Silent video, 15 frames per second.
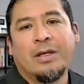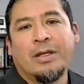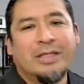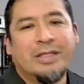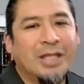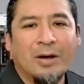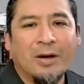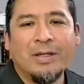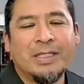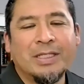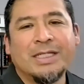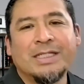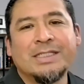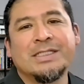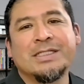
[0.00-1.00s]
No, it
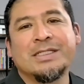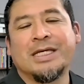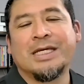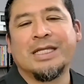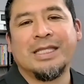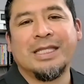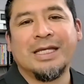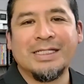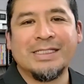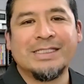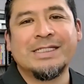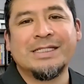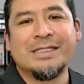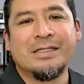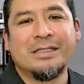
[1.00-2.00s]
doesn't. It
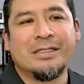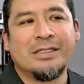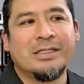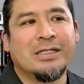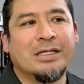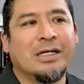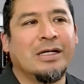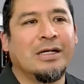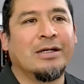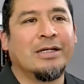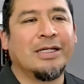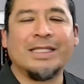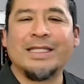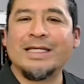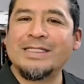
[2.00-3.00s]
doesn't
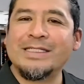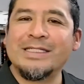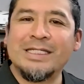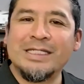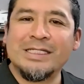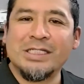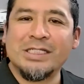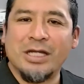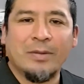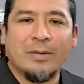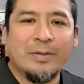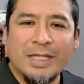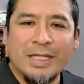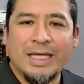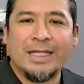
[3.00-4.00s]
discover
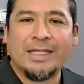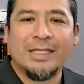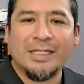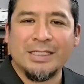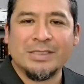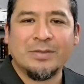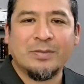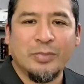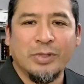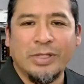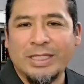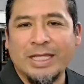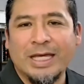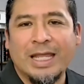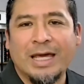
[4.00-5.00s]
that. It doesn't bring
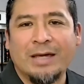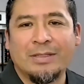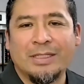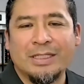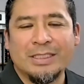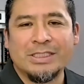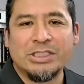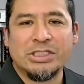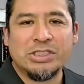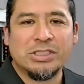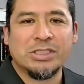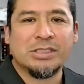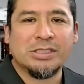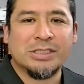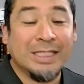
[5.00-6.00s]
that out. This is
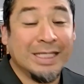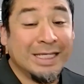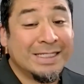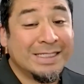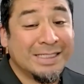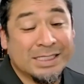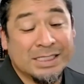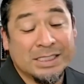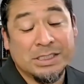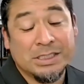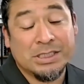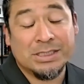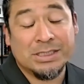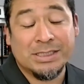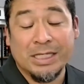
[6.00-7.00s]

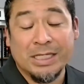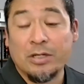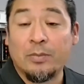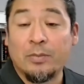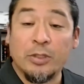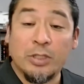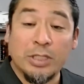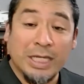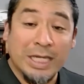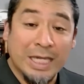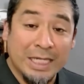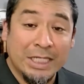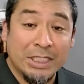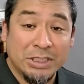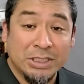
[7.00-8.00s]
just a
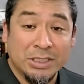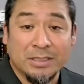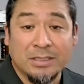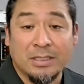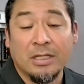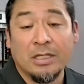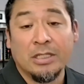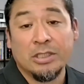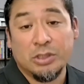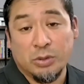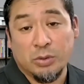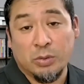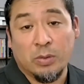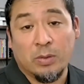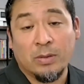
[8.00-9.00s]
communication
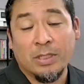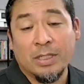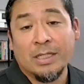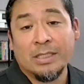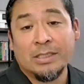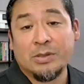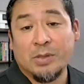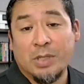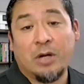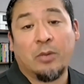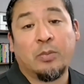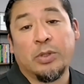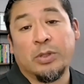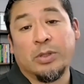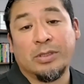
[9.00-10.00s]
tool to help
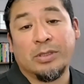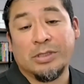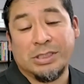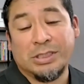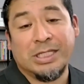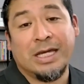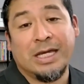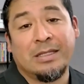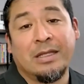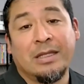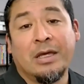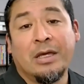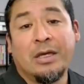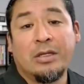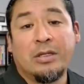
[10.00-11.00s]
you understand
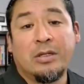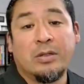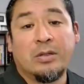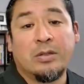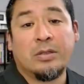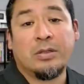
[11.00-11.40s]
your